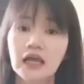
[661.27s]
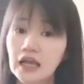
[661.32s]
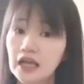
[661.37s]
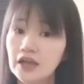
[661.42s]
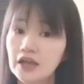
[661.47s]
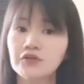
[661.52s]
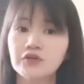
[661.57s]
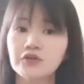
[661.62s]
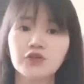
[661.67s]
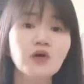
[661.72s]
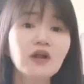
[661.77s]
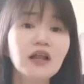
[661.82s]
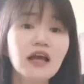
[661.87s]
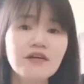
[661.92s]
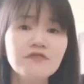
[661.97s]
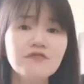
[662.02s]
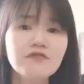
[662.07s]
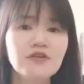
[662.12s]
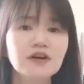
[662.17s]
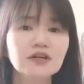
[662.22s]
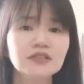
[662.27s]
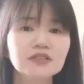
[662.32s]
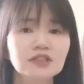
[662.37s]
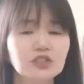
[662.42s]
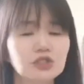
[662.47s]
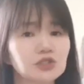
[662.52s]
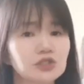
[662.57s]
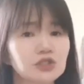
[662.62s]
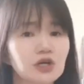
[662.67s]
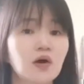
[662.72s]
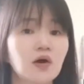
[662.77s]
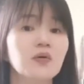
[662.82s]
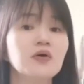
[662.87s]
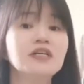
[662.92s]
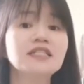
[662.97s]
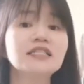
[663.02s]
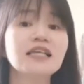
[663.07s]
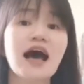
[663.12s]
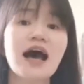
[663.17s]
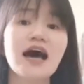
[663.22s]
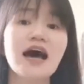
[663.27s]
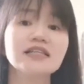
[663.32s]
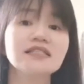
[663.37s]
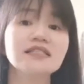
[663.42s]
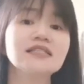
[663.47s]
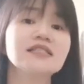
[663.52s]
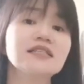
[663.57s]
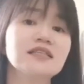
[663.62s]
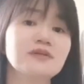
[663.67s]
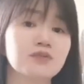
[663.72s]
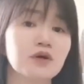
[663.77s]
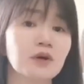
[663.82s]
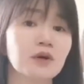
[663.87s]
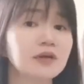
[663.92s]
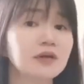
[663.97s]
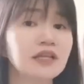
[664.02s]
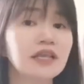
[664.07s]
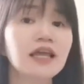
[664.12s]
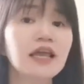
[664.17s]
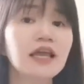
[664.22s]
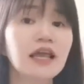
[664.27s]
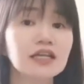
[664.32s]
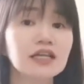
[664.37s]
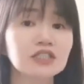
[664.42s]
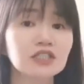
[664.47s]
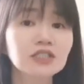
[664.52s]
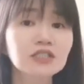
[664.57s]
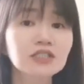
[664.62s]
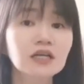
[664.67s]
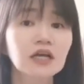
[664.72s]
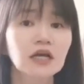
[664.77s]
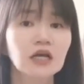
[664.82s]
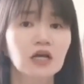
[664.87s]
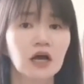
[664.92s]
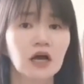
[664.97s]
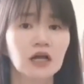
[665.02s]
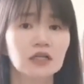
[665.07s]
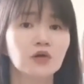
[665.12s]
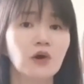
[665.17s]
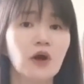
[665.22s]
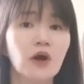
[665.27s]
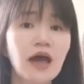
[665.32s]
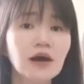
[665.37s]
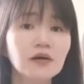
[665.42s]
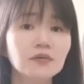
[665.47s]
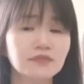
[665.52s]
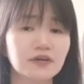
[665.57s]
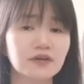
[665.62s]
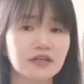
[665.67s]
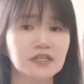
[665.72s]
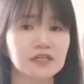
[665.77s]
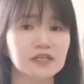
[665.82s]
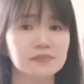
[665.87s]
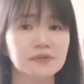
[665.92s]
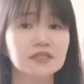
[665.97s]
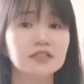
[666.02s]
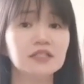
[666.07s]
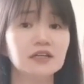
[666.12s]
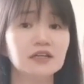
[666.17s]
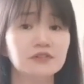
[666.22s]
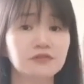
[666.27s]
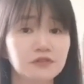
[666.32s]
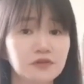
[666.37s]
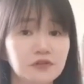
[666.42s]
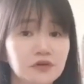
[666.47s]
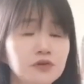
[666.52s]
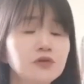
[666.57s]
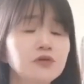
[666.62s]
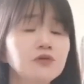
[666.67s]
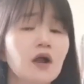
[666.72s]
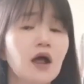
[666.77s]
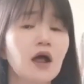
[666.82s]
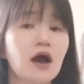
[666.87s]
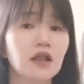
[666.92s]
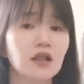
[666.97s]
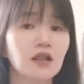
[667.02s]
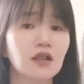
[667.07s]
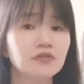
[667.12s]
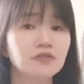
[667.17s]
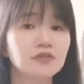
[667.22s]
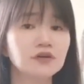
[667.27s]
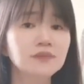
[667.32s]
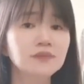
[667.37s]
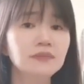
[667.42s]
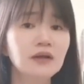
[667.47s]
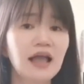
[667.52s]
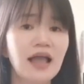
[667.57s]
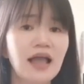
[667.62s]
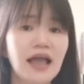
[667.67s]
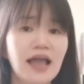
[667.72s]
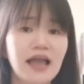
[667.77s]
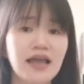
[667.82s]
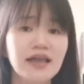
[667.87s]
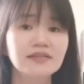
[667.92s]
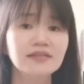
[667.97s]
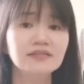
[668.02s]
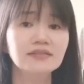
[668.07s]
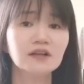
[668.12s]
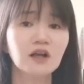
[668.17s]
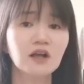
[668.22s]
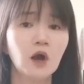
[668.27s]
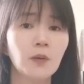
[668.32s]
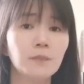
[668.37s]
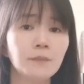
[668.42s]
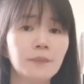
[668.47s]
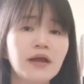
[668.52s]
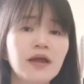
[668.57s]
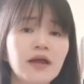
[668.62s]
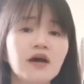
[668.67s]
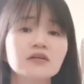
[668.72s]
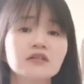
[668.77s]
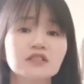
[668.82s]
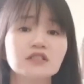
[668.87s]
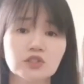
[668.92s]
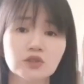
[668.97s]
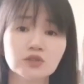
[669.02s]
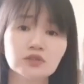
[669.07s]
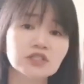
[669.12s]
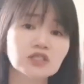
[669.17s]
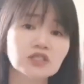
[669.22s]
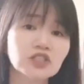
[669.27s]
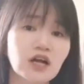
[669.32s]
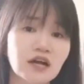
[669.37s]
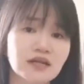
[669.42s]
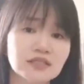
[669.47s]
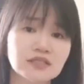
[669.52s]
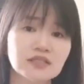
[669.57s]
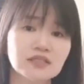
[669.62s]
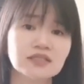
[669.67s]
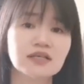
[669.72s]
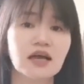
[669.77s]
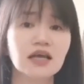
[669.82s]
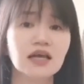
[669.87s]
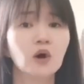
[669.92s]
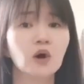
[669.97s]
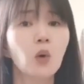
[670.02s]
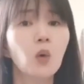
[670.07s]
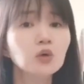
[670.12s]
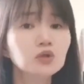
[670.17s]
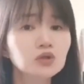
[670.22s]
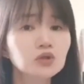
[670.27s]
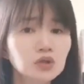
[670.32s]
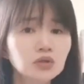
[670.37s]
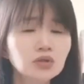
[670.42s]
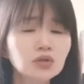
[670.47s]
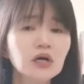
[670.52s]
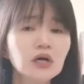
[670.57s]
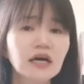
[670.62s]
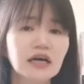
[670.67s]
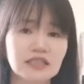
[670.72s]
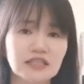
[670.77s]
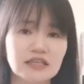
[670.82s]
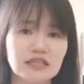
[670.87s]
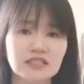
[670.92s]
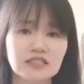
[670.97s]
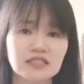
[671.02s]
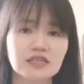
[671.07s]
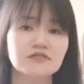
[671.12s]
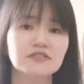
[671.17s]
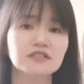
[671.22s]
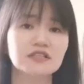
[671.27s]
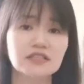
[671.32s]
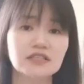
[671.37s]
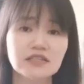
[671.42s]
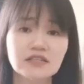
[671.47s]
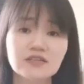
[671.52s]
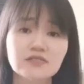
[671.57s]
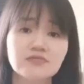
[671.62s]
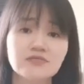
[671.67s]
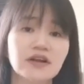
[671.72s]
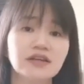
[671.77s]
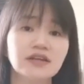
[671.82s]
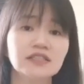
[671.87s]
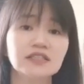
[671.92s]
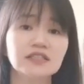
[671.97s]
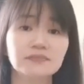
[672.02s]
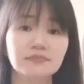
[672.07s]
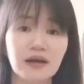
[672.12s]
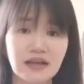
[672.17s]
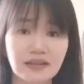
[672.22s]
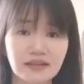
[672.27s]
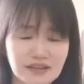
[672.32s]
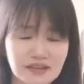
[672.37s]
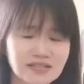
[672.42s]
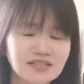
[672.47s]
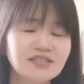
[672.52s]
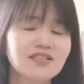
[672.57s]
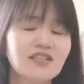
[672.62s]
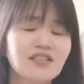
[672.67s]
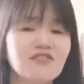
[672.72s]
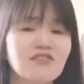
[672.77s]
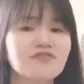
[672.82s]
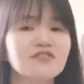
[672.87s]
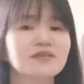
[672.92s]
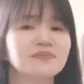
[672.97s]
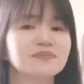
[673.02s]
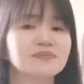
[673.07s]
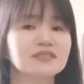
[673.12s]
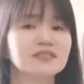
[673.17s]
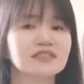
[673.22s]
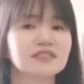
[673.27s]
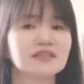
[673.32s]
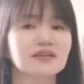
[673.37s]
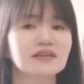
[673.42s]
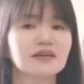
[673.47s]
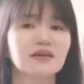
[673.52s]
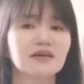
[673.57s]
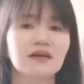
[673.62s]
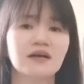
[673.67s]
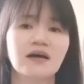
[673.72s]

If you don't have one, you could always ask the property agent to help recommend a few uh, law firm and compare on the total charges and also the services rendered by these law firms.